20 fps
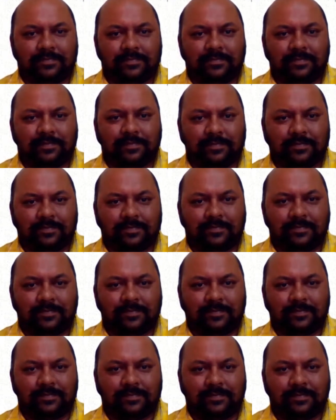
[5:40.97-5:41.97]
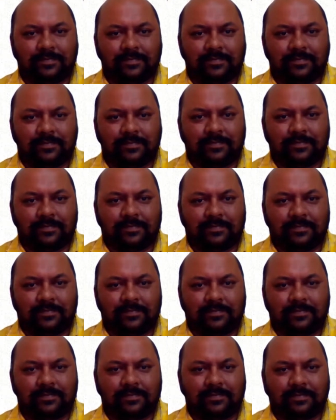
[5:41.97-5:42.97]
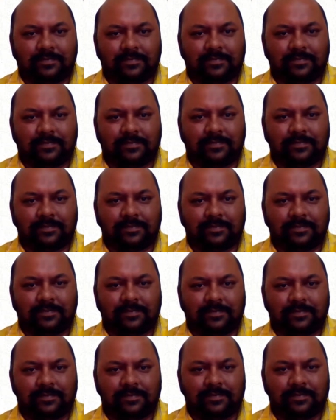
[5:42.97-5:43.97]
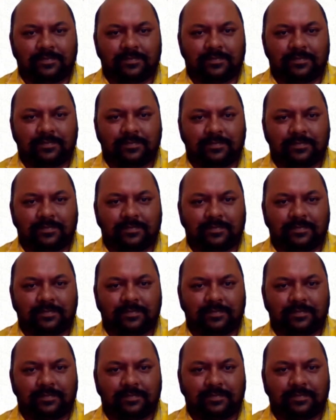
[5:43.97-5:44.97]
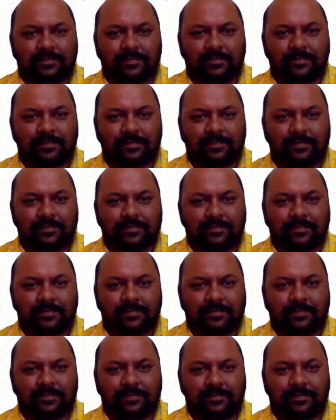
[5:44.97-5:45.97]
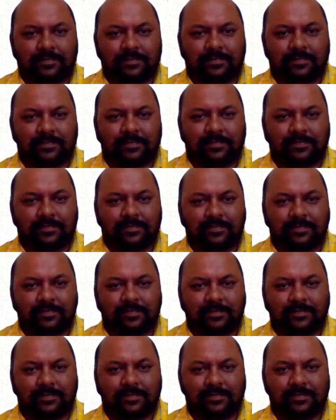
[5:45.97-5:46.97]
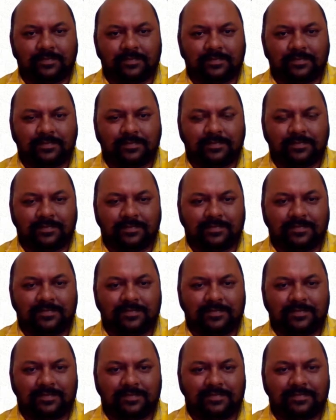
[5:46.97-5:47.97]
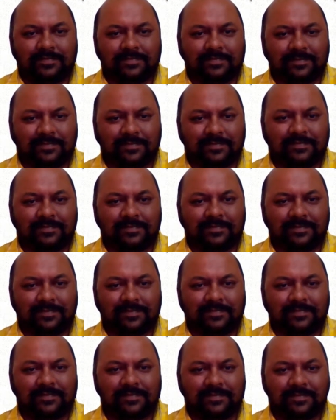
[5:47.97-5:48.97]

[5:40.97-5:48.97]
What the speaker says: [no speech]